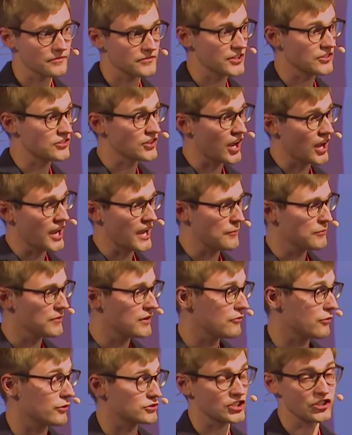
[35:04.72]
the time
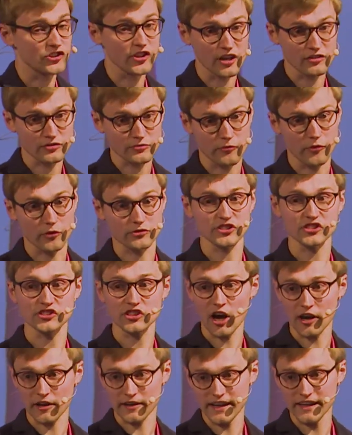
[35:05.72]
for the
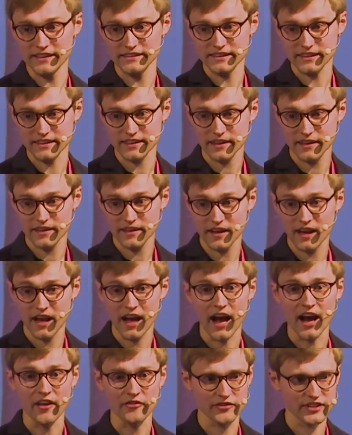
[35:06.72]
stargazing,
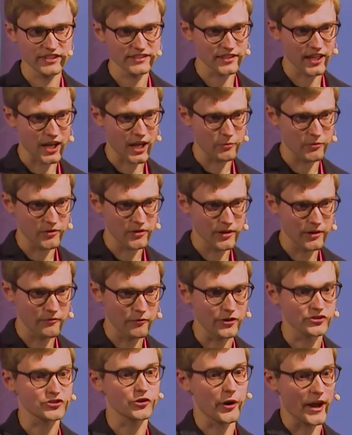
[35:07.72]
and this time
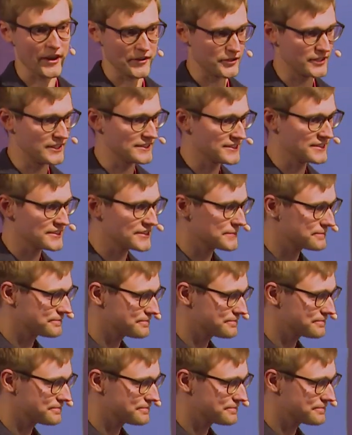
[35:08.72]
for the right reasons.